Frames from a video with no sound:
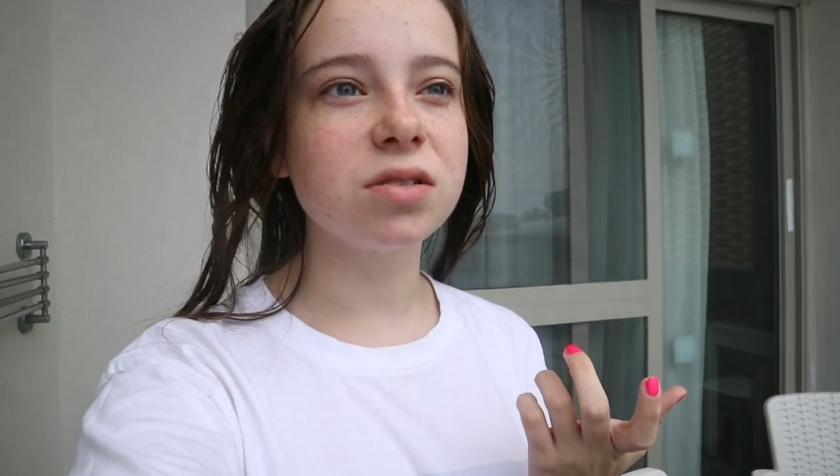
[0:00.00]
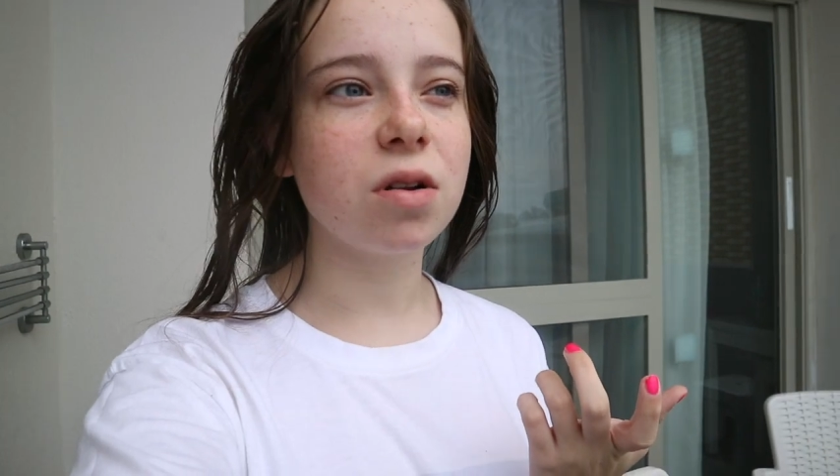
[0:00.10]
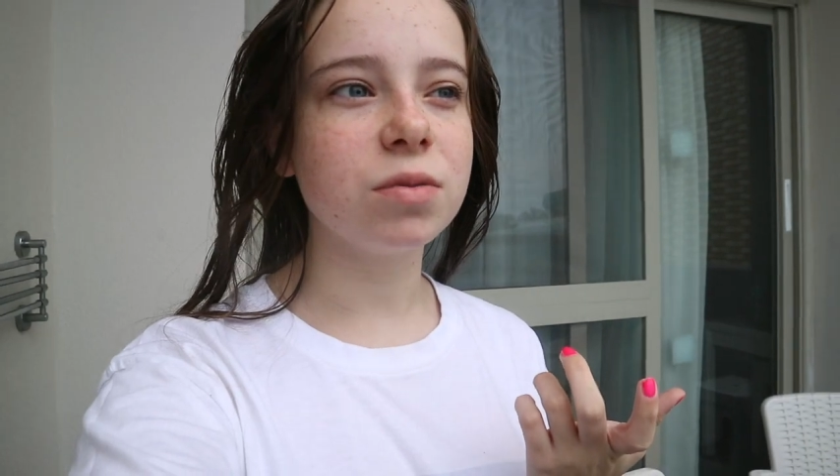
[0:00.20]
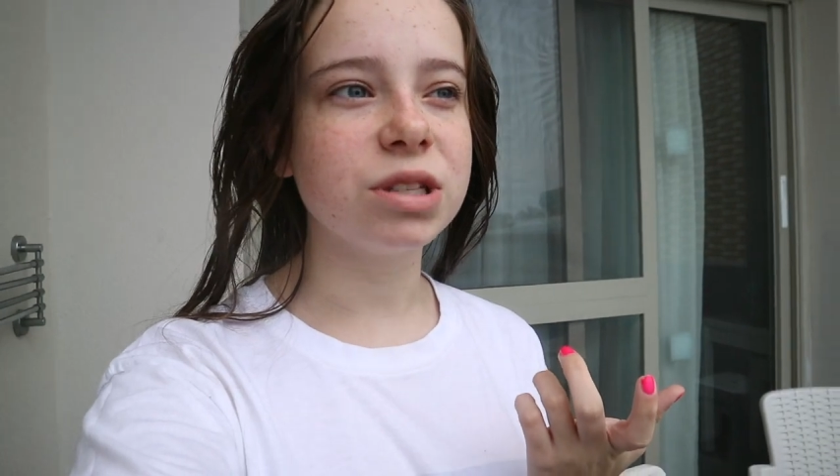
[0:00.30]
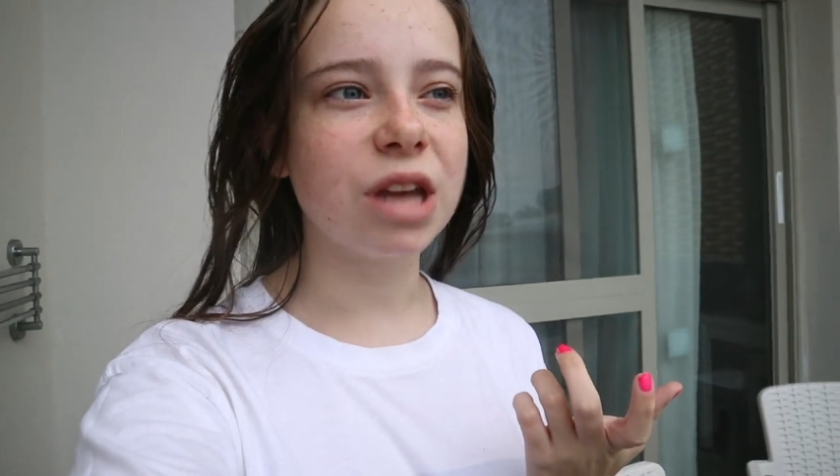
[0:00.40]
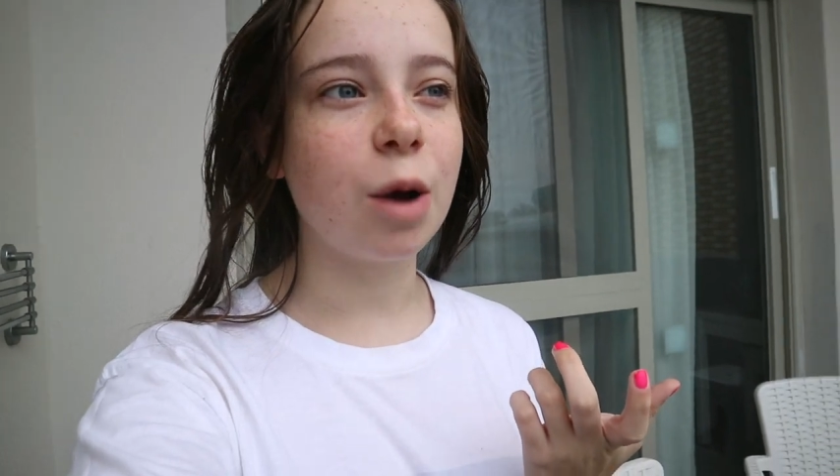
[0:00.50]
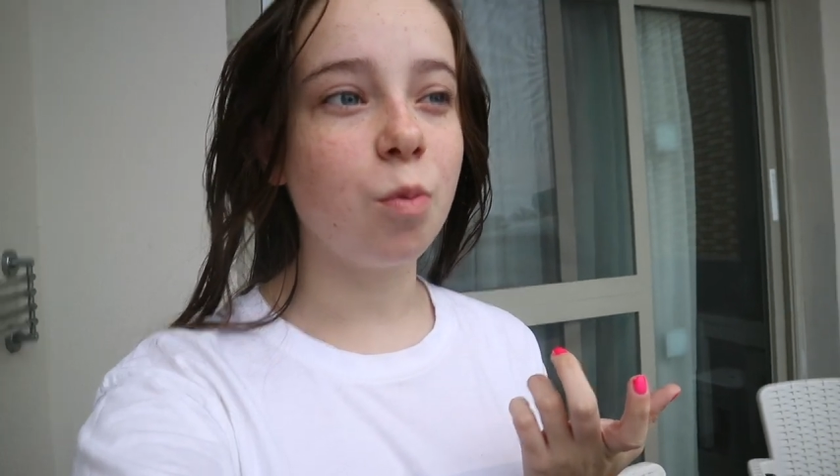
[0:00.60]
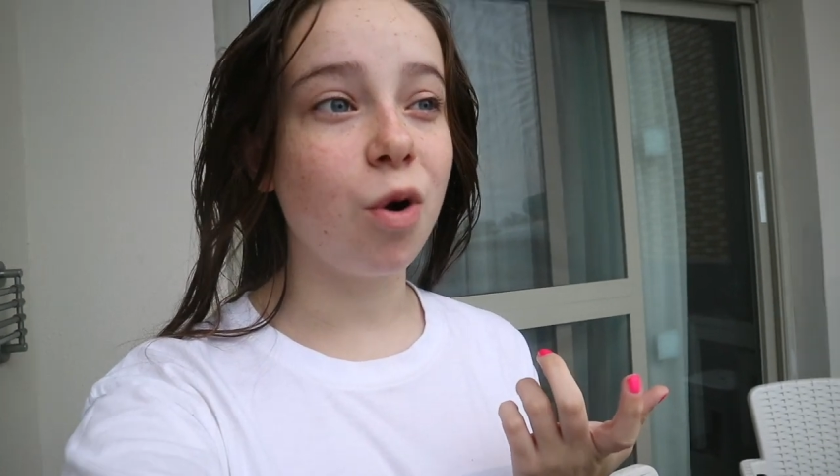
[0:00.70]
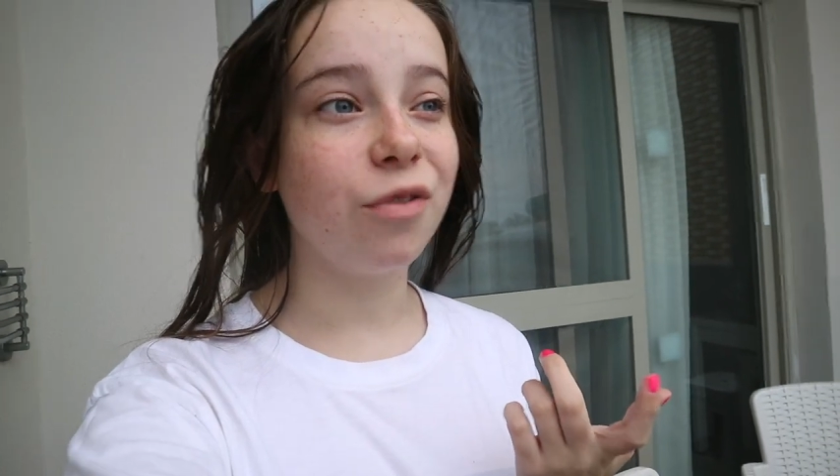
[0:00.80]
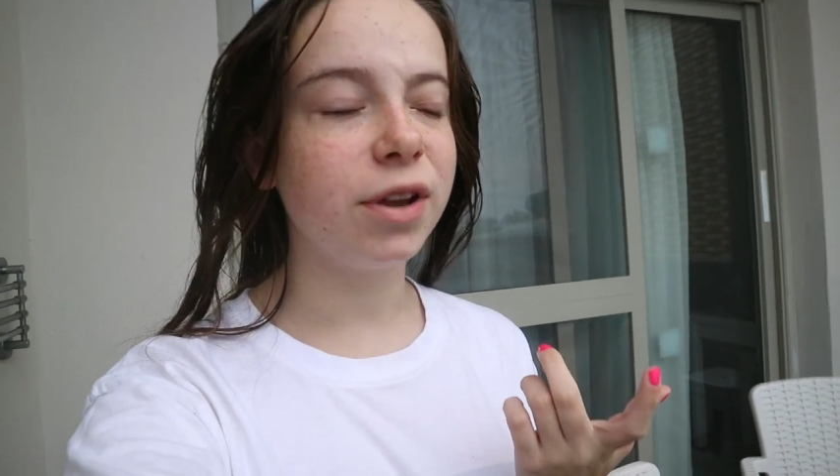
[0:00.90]
to go up the town
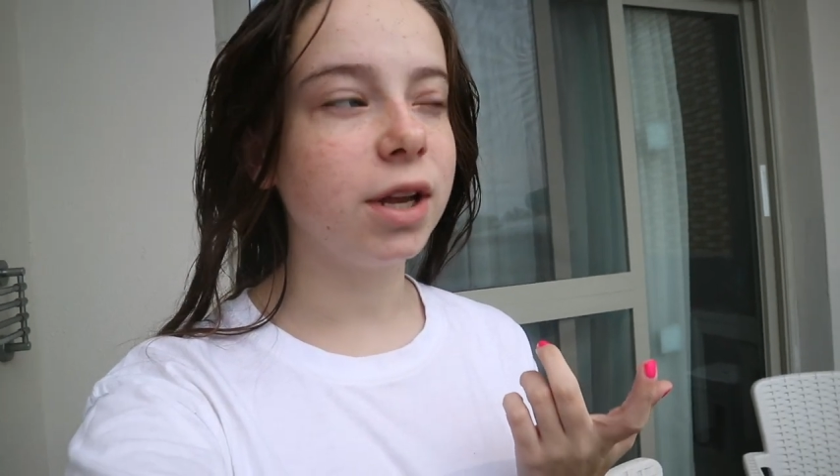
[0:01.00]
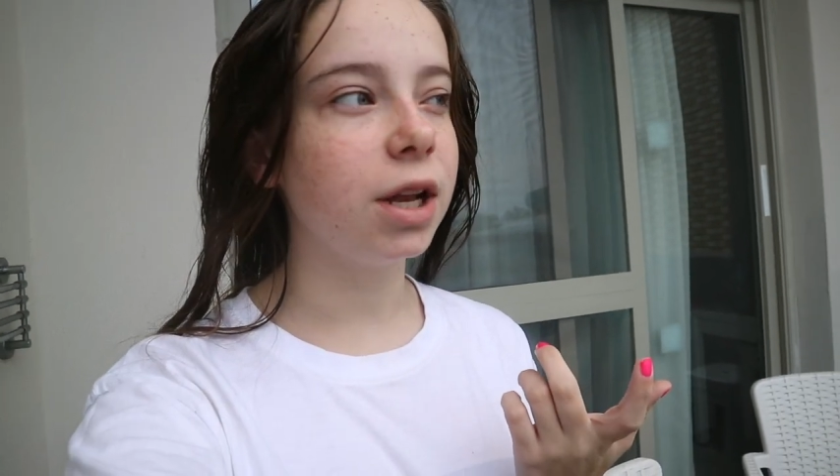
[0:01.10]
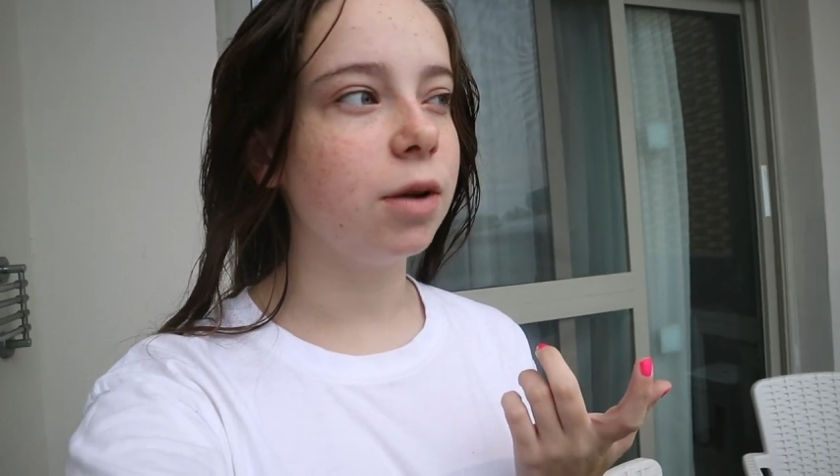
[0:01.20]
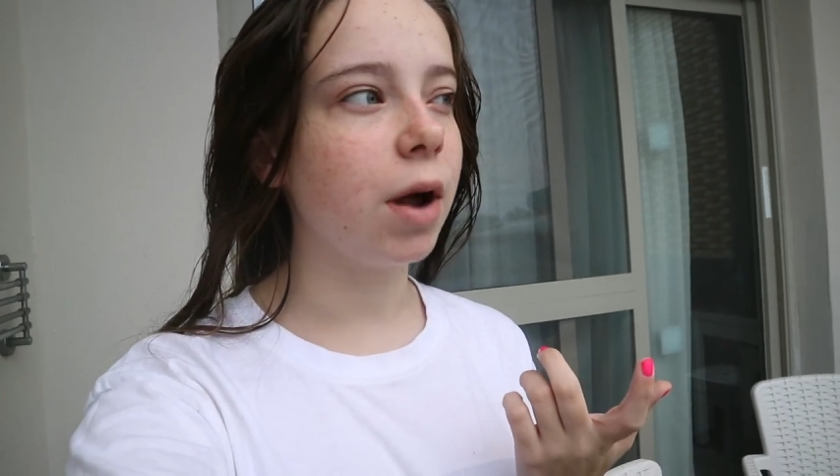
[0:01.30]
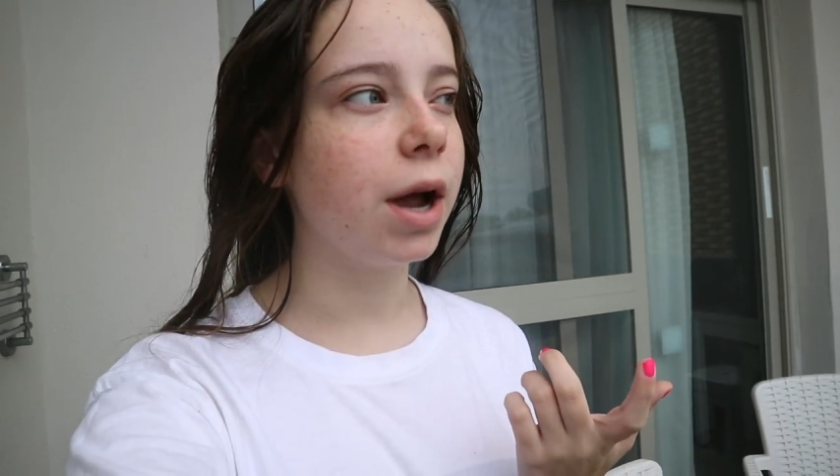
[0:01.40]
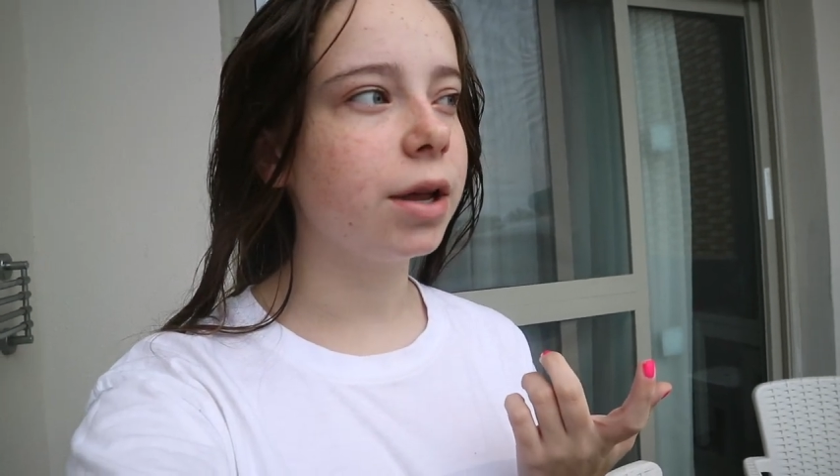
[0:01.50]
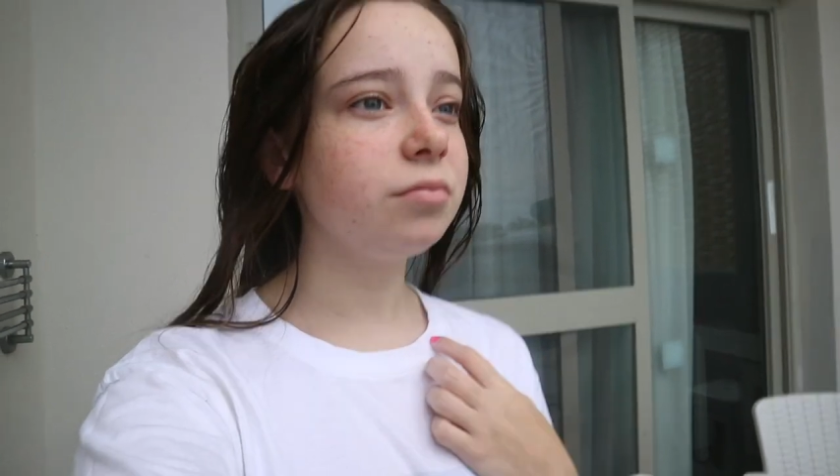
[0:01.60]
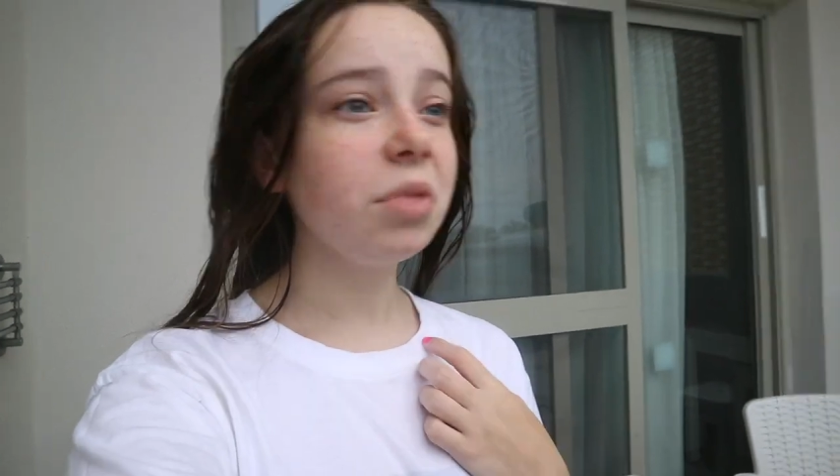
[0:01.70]
more, I think, anyway.